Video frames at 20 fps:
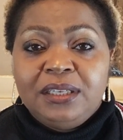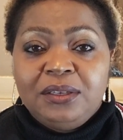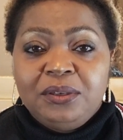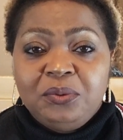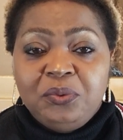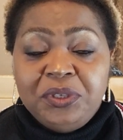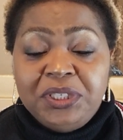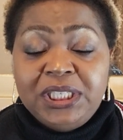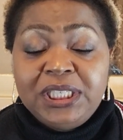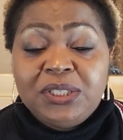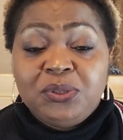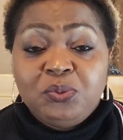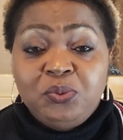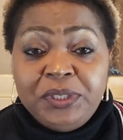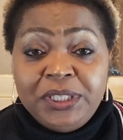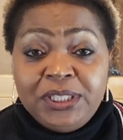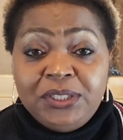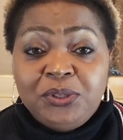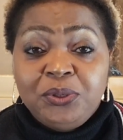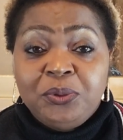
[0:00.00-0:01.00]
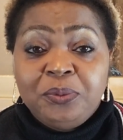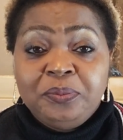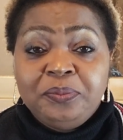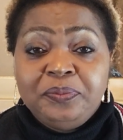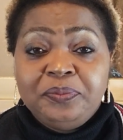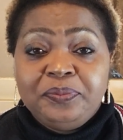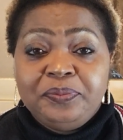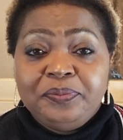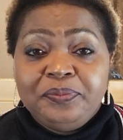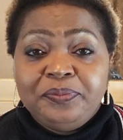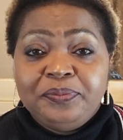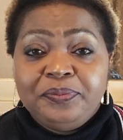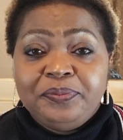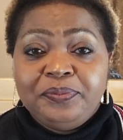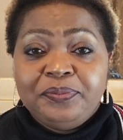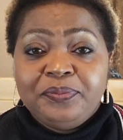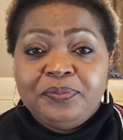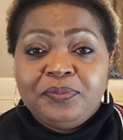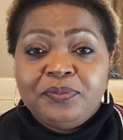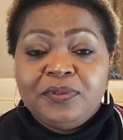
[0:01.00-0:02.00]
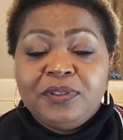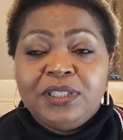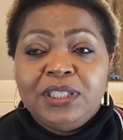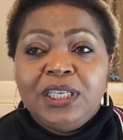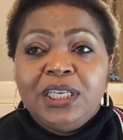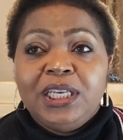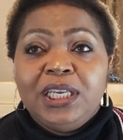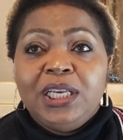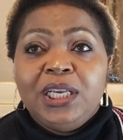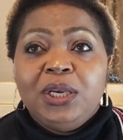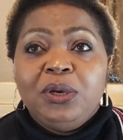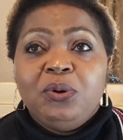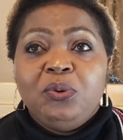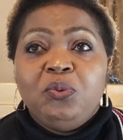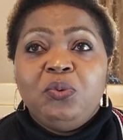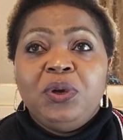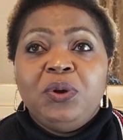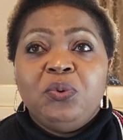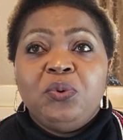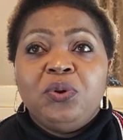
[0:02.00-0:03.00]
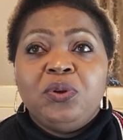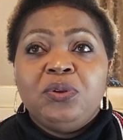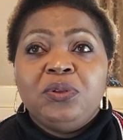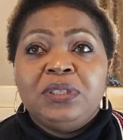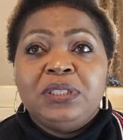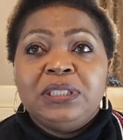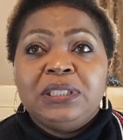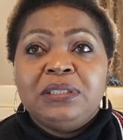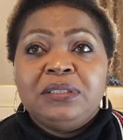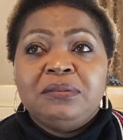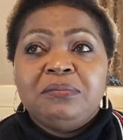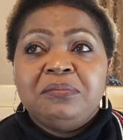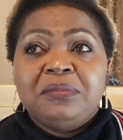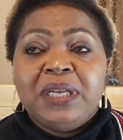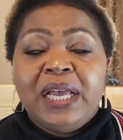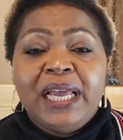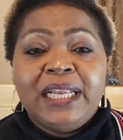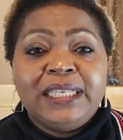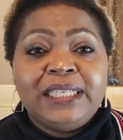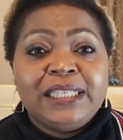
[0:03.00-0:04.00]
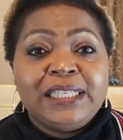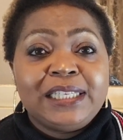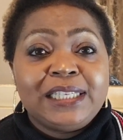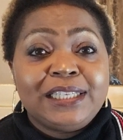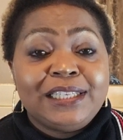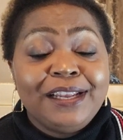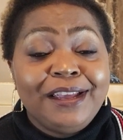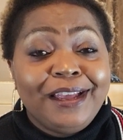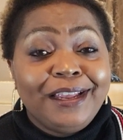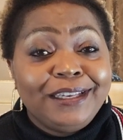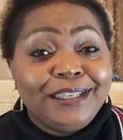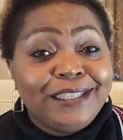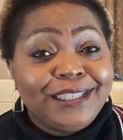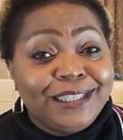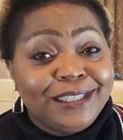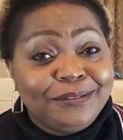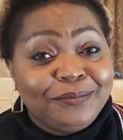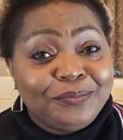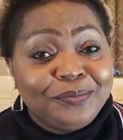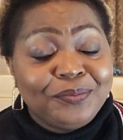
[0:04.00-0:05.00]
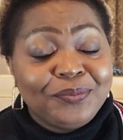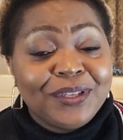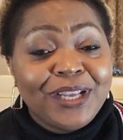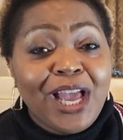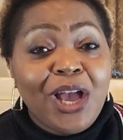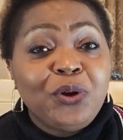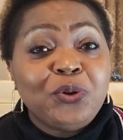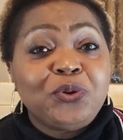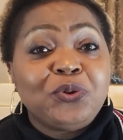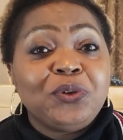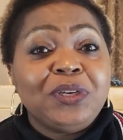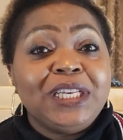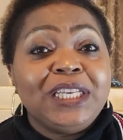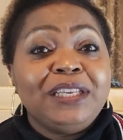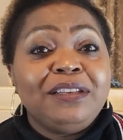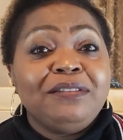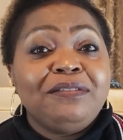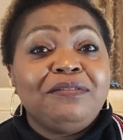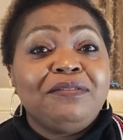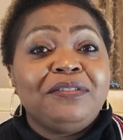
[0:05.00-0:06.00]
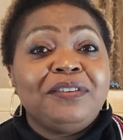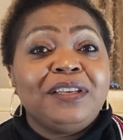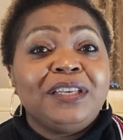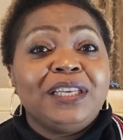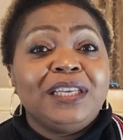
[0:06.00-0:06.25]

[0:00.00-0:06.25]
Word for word: which is wisdom, we will understand how to live